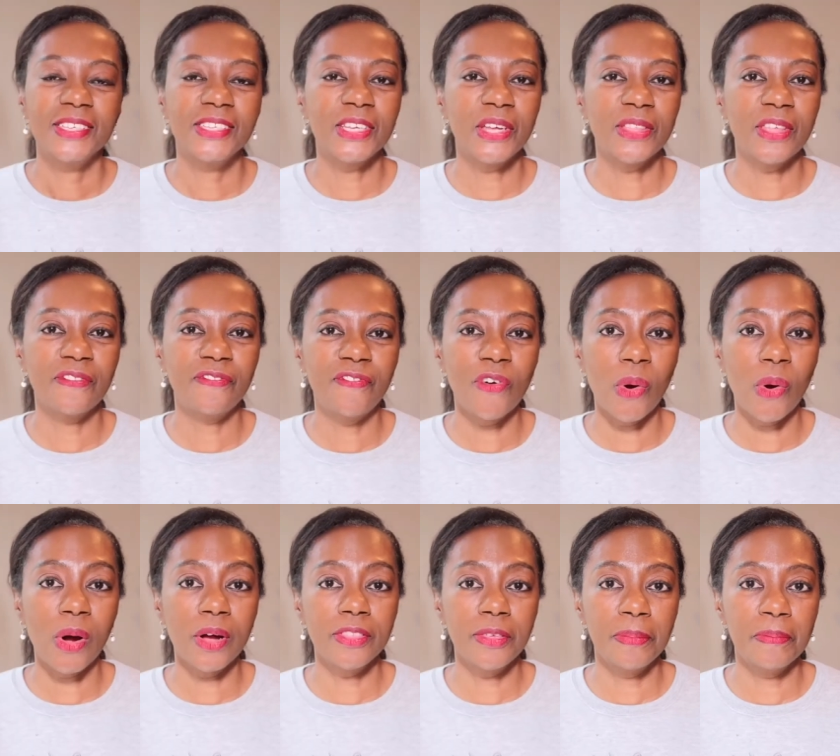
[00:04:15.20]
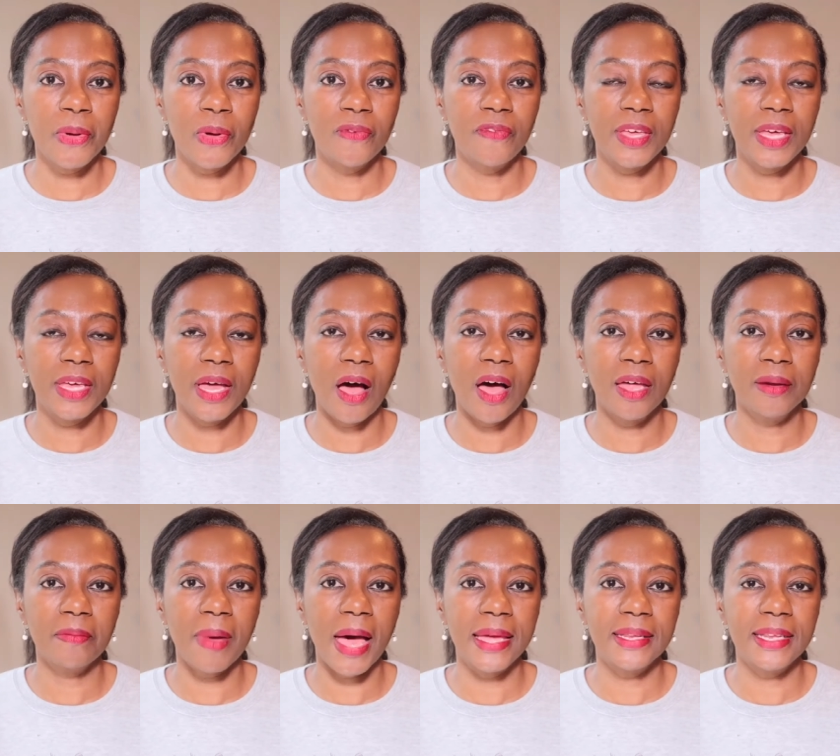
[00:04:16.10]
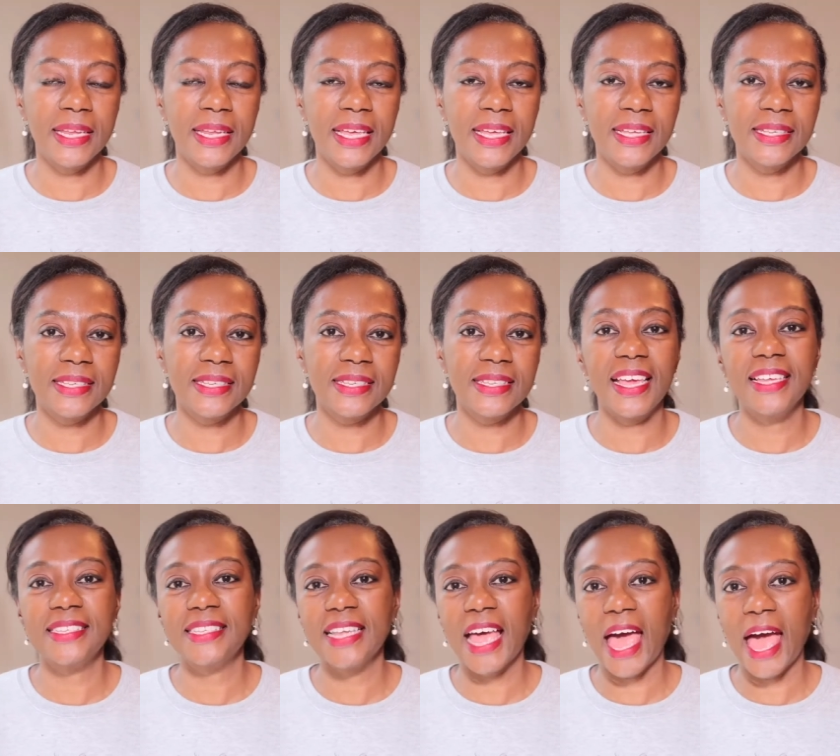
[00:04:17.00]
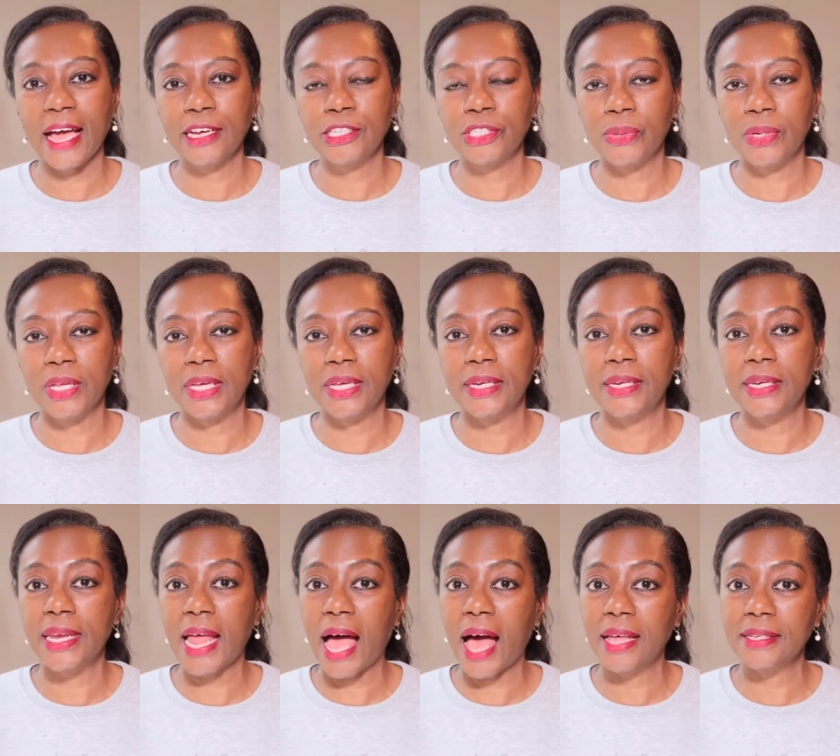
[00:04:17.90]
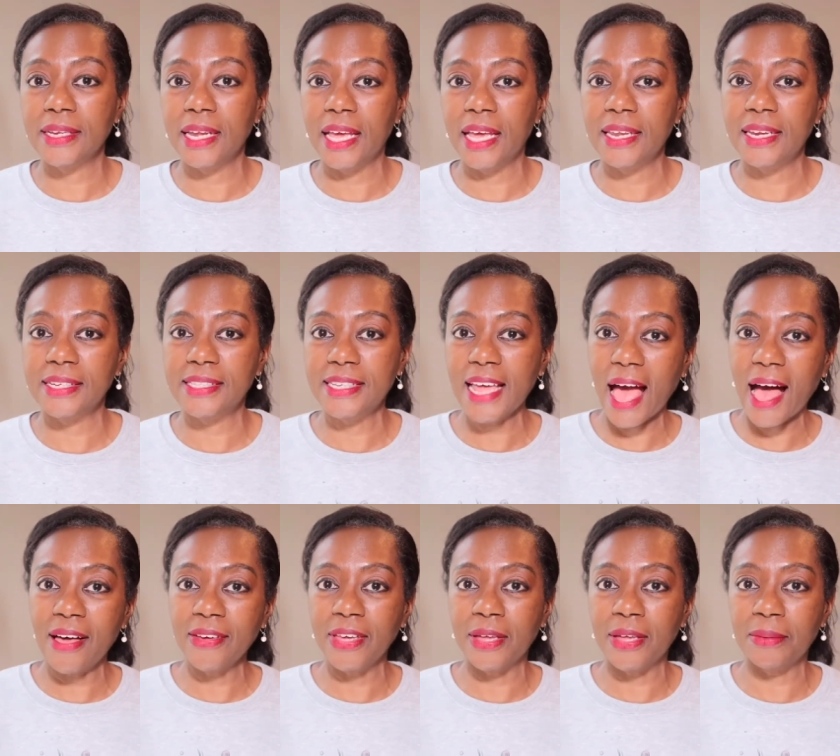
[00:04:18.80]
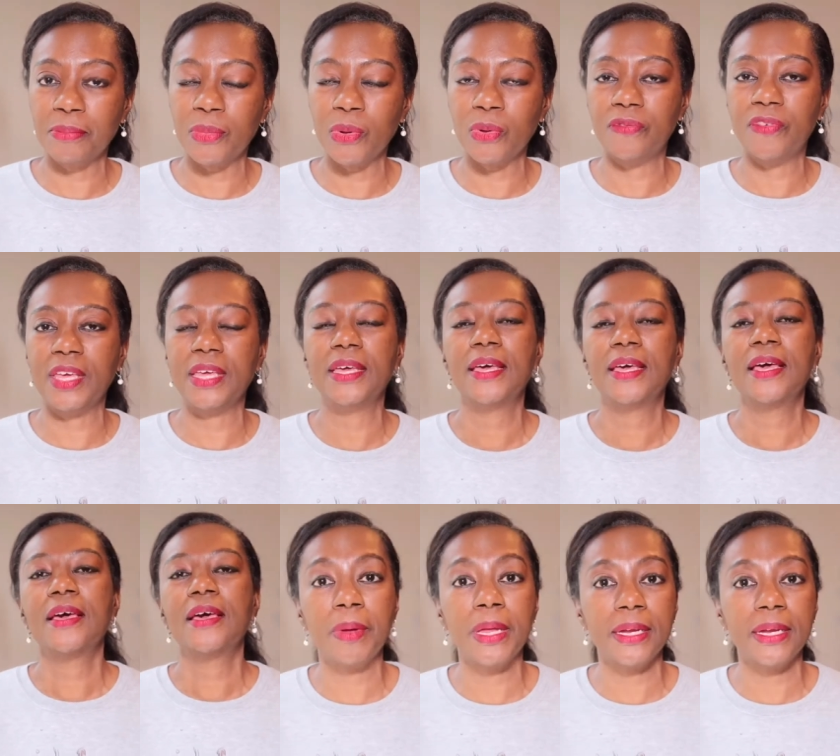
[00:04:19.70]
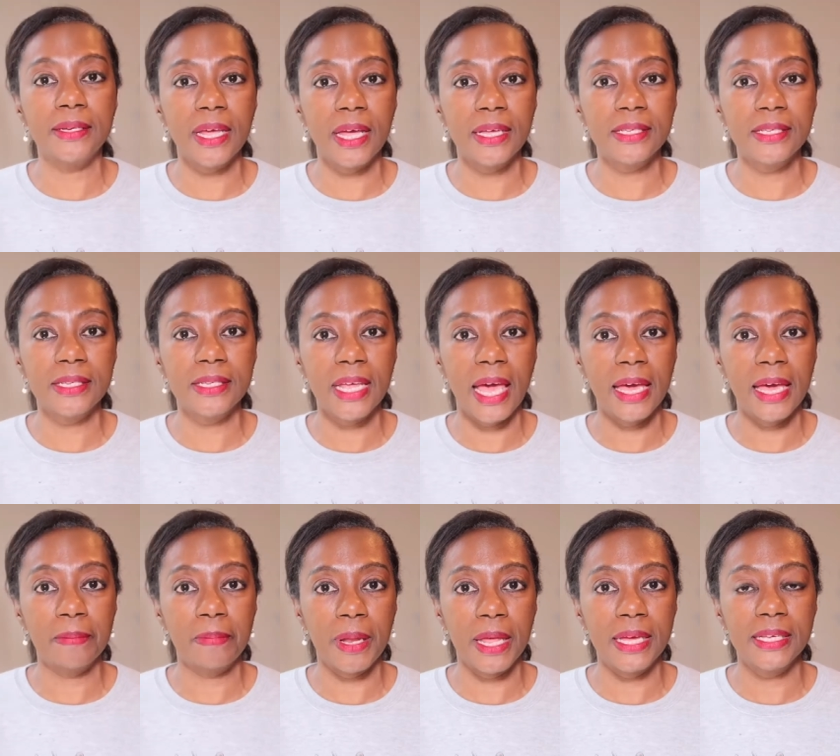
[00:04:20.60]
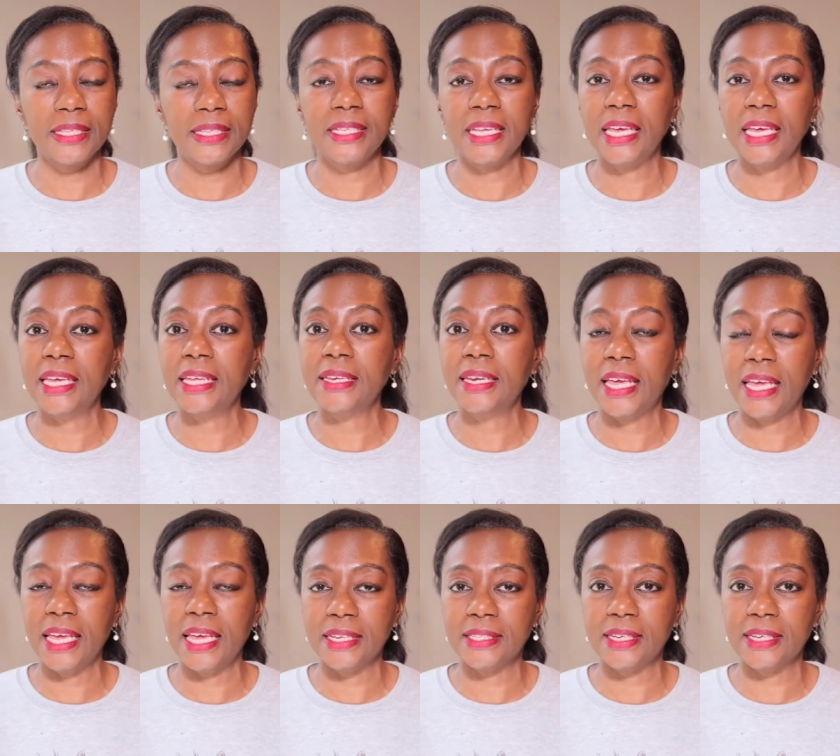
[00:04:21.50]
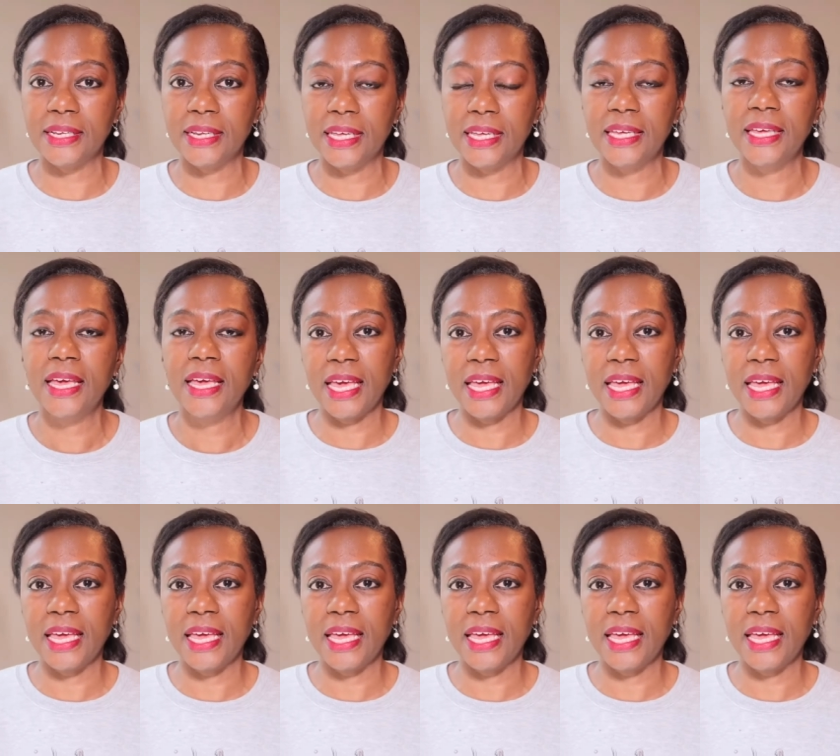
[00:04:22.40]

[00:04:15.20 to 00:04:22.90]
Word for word: So the fourth movie on my list is actually not an Italian movie, but it does take place in Italy.